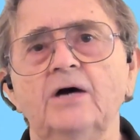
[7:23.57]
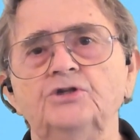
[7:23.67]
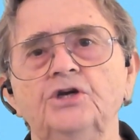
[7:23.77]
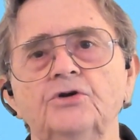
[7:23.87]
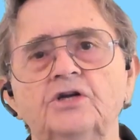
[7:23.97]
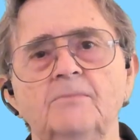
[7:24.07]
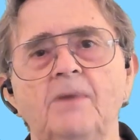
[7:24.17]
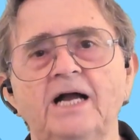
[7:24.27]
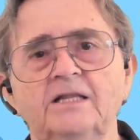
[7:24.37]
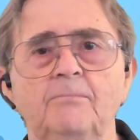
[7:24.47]
how she could
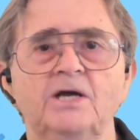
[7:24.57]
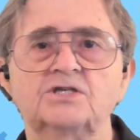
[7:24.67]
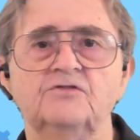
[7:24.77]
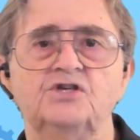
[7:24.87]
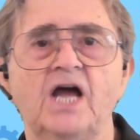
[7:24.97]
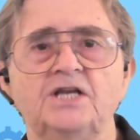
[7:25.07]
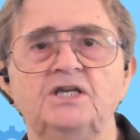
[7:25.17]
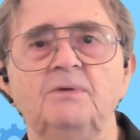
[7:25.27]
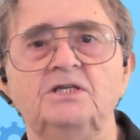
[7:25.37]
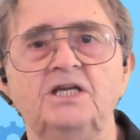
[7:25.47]
combine the best of
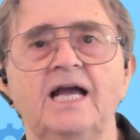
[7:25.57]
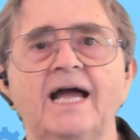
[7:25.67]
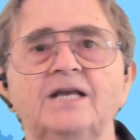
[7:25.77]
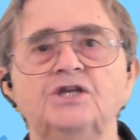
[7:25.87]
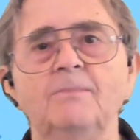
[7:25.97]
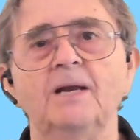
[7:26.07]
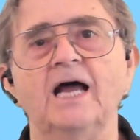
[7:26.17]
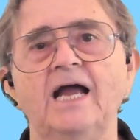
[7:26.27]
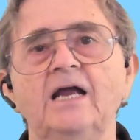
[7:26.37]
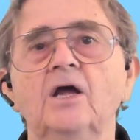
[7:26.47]
ChatGPT and
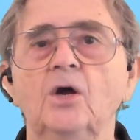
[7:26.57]
Gemini